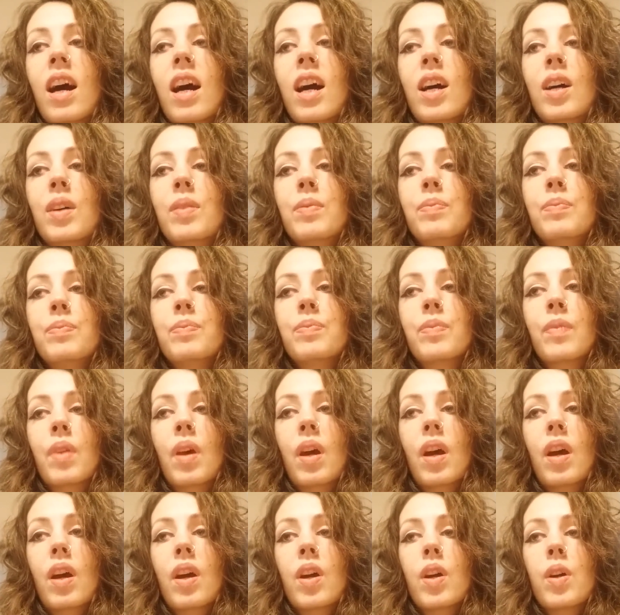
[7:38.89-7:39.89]

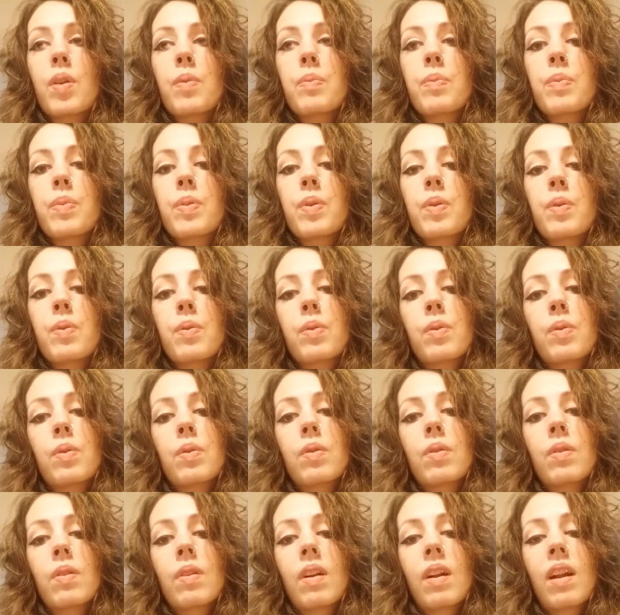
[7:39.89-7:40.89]
I hope you
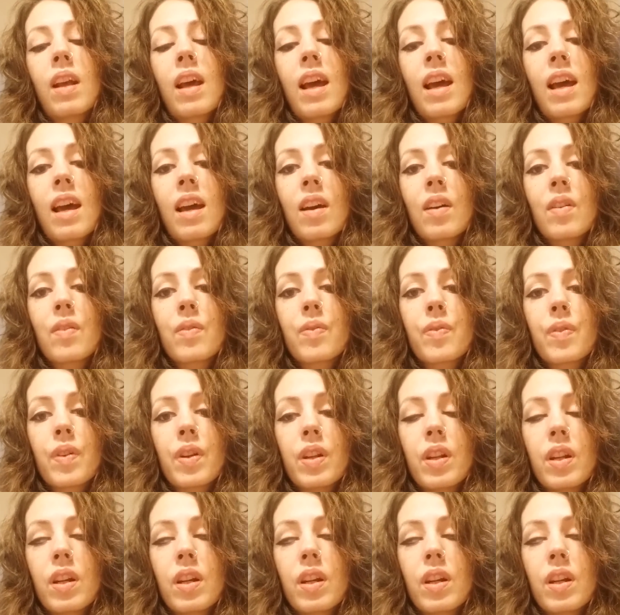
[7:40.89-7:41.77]
all are